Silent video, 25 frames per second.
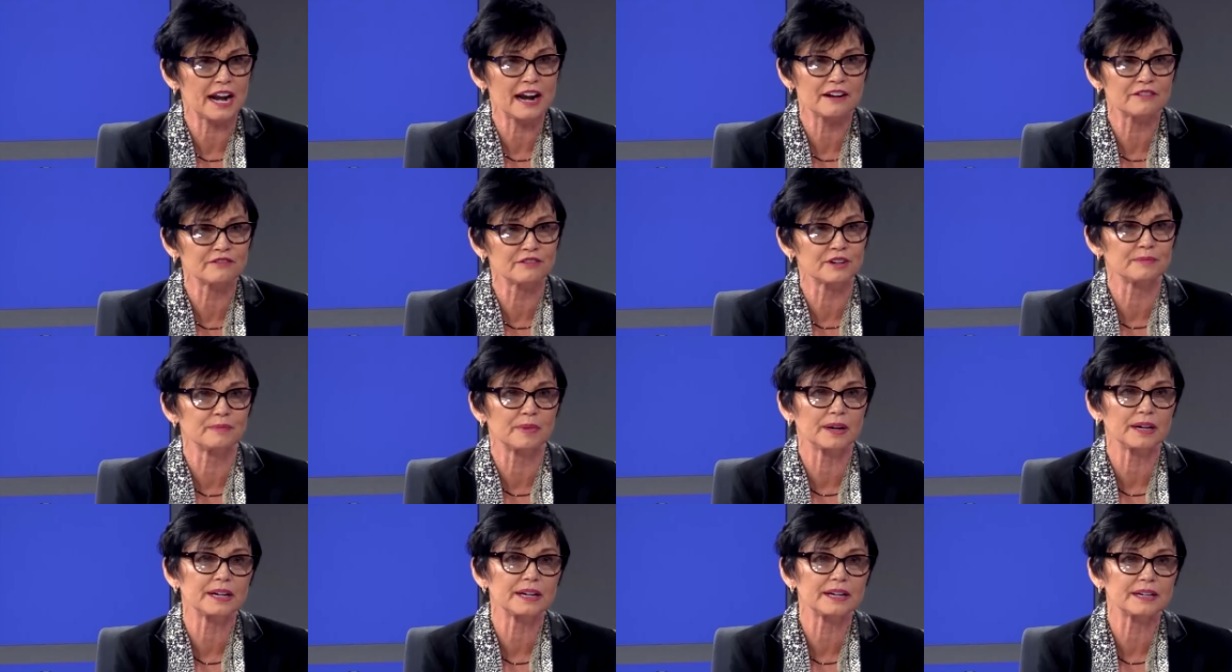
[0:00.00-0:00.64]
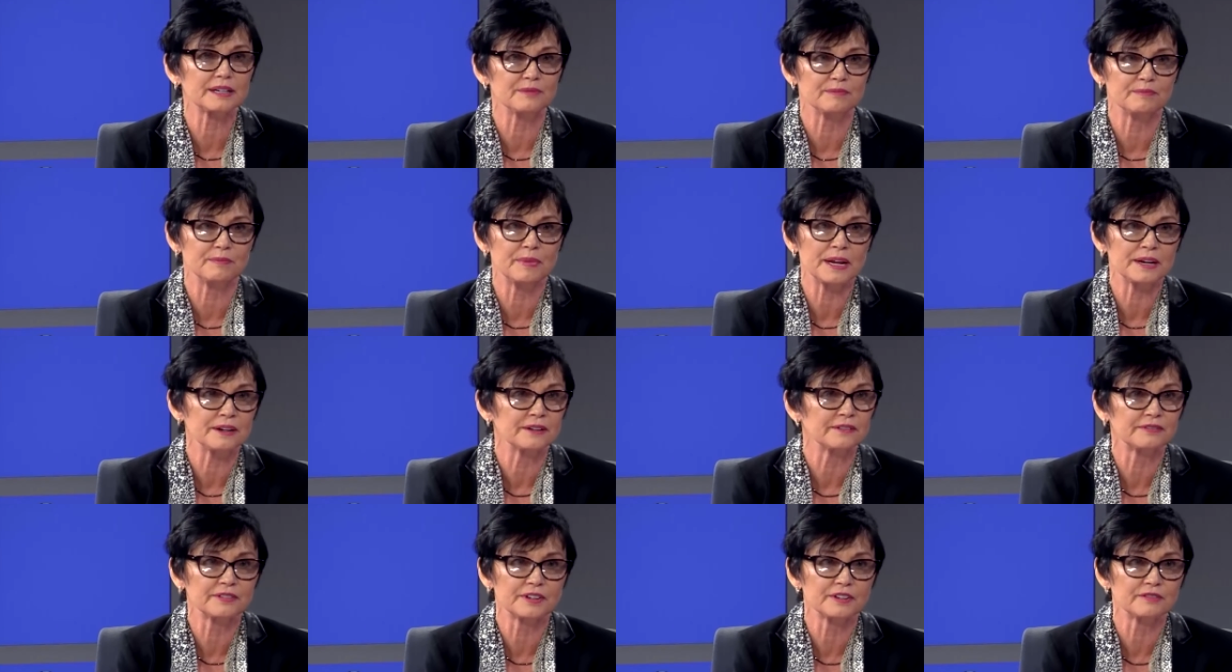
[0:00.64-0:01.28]
everybody can
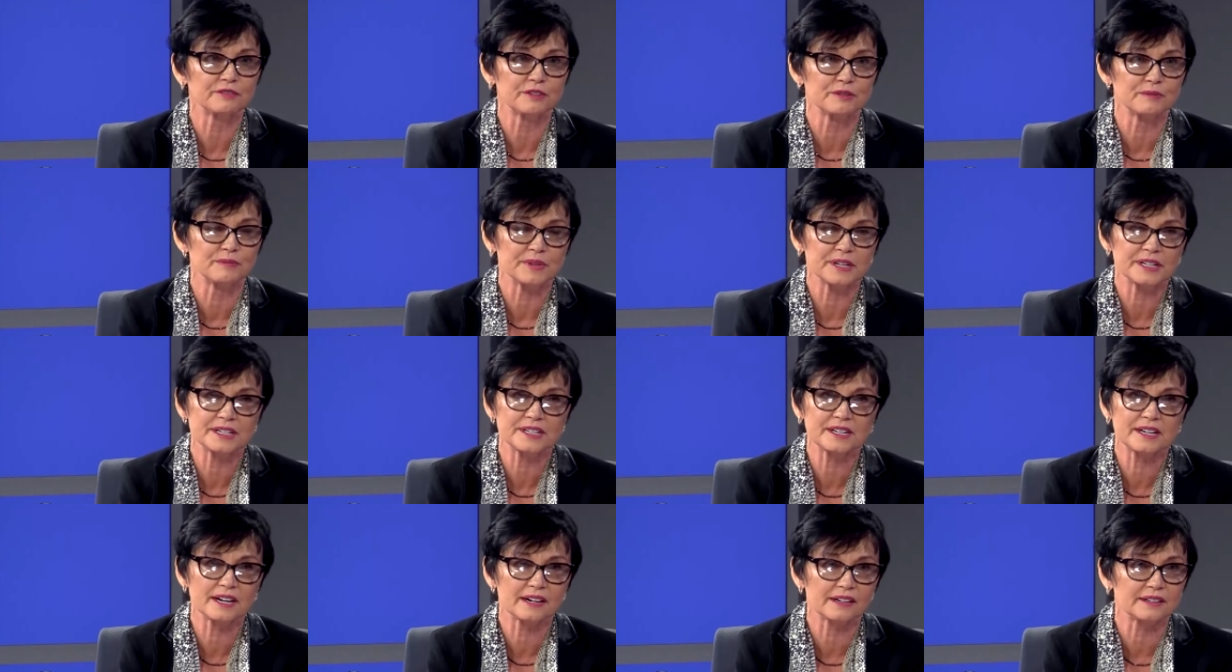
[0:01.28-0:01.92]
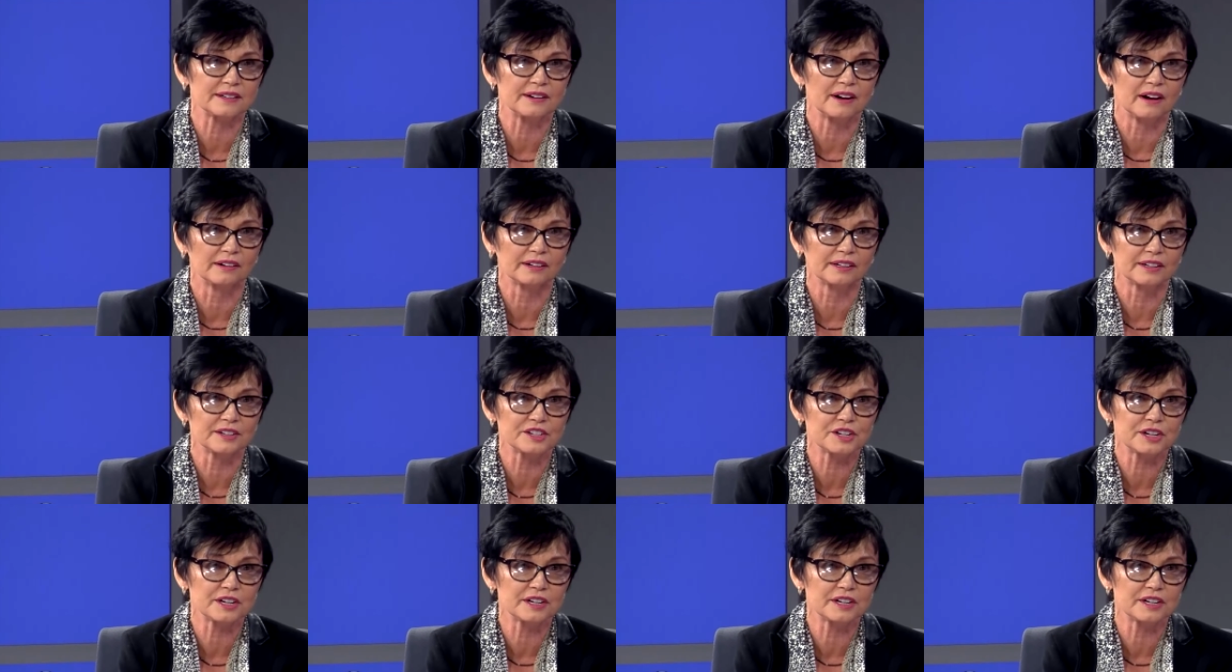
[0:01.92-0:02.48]
benefit from this technology.